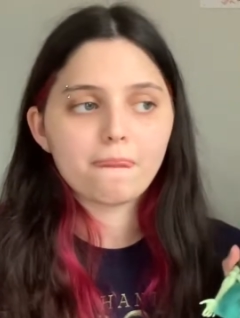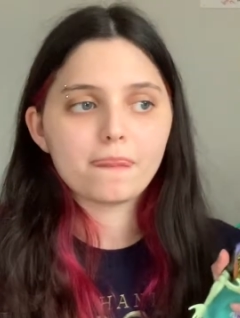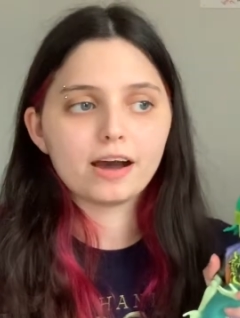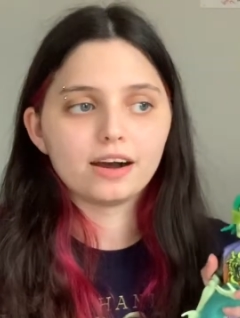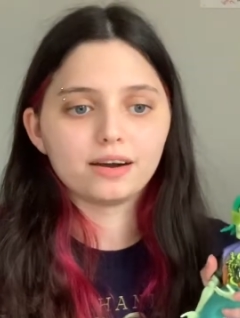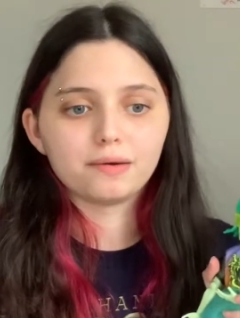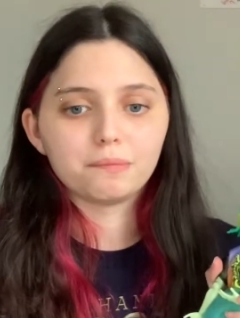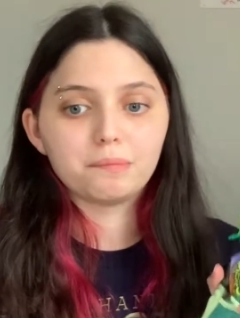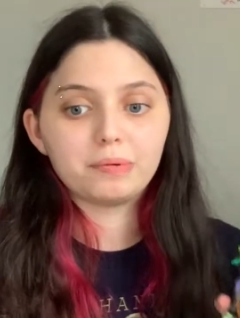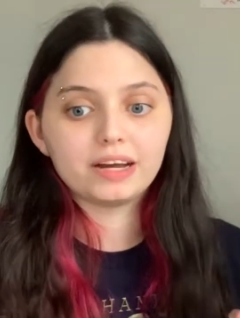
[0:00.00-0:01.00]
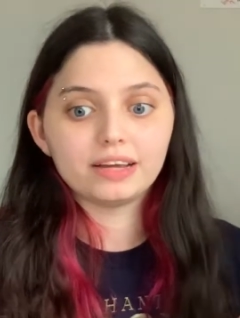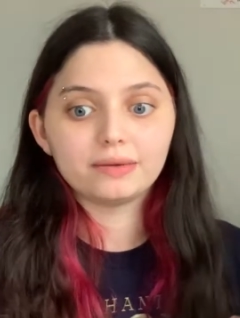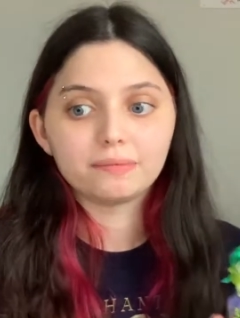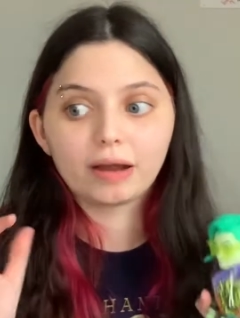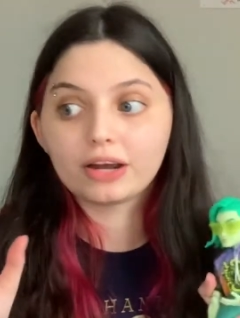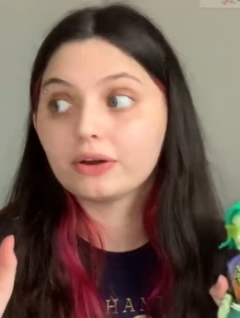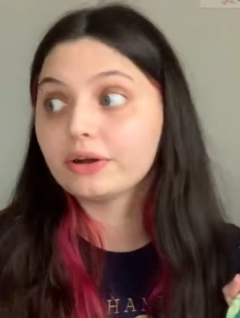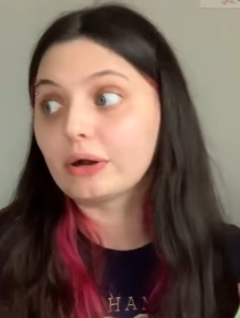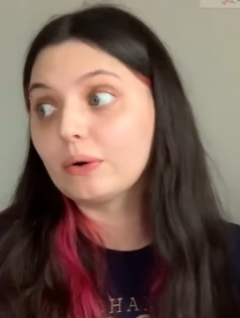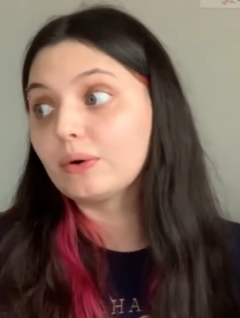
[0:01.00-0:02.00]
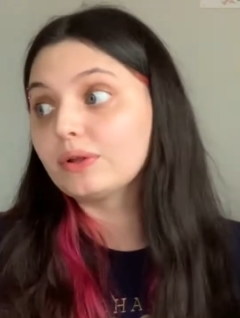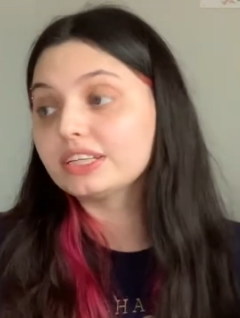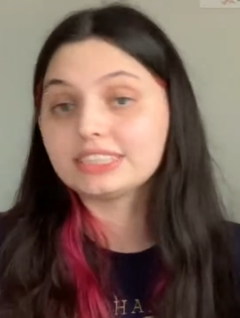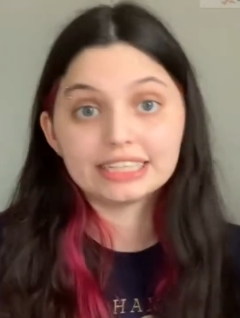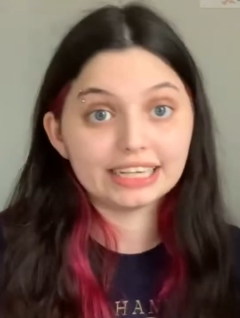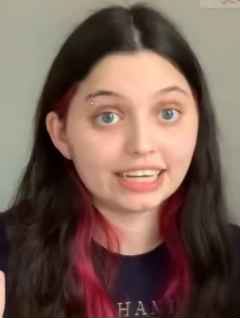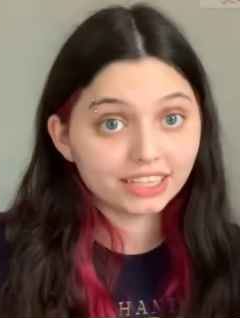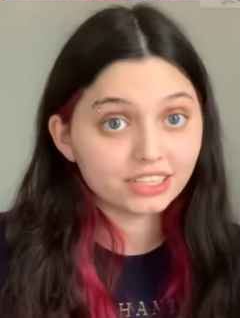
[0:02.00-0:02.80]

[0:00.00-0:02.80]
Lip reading: But my current goal is to get